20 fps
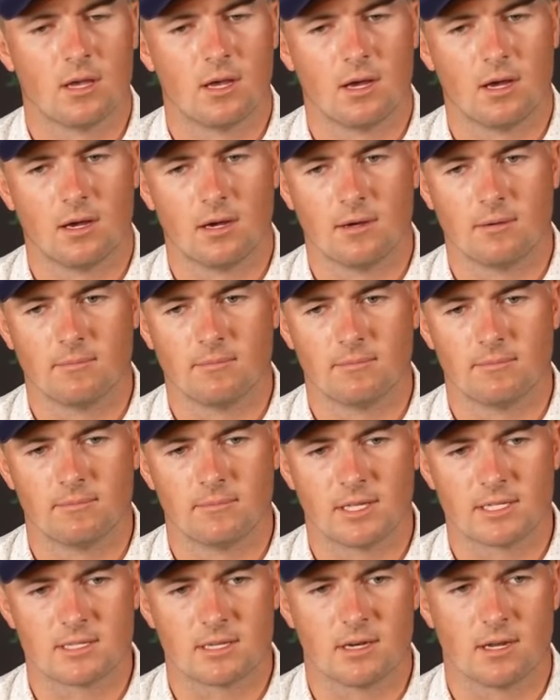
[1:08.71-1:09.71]

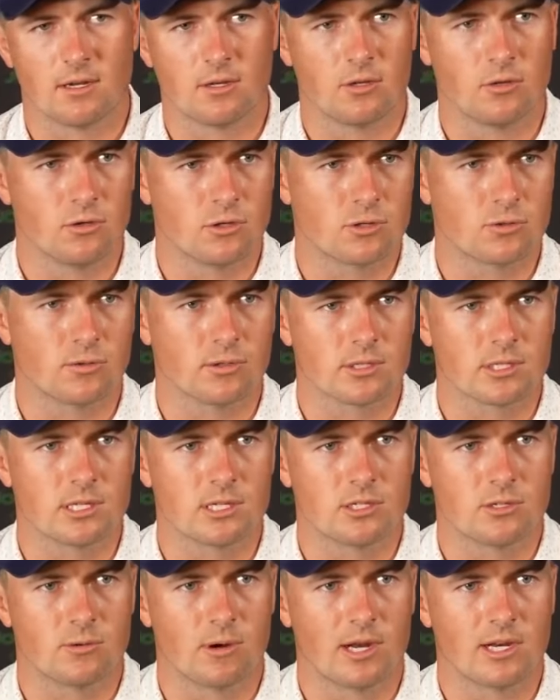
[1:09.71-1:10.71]
That's an unusual
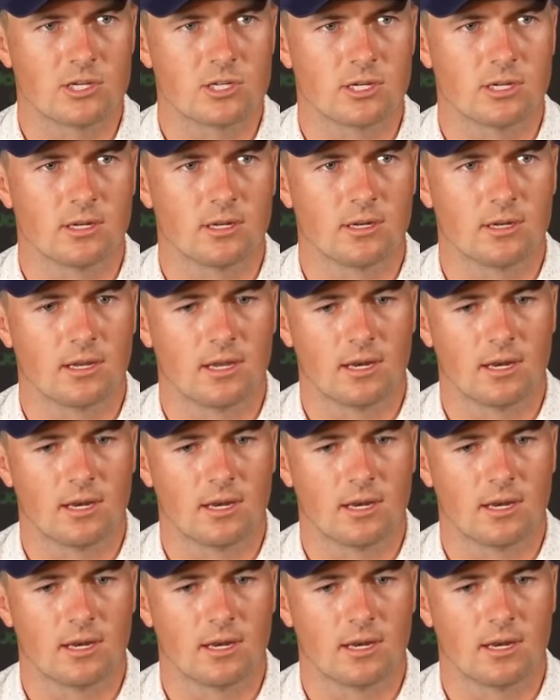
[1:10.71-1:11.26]
situation,